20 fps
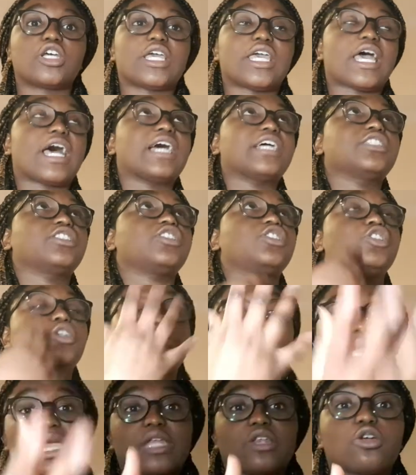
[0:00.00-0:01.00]
As you
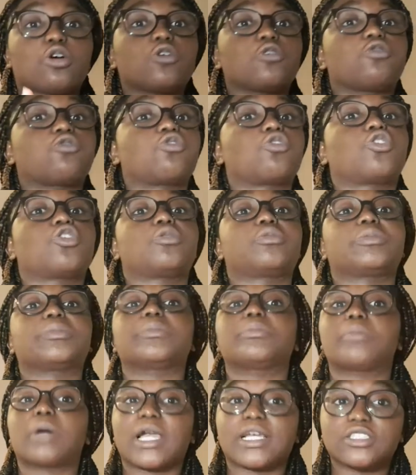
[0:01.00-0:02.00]
may know from
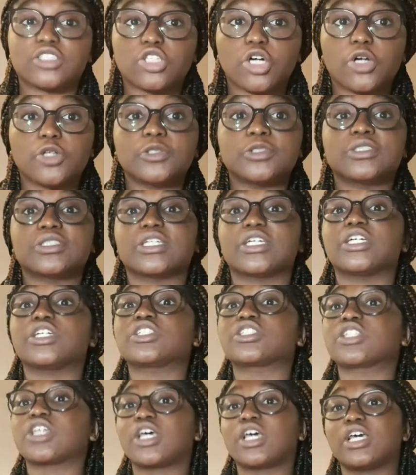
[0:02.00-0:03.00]

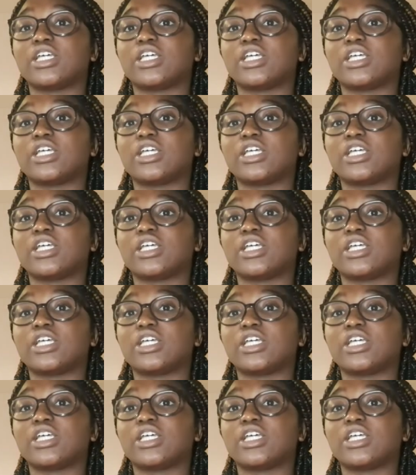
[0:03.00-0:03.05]
mitosis,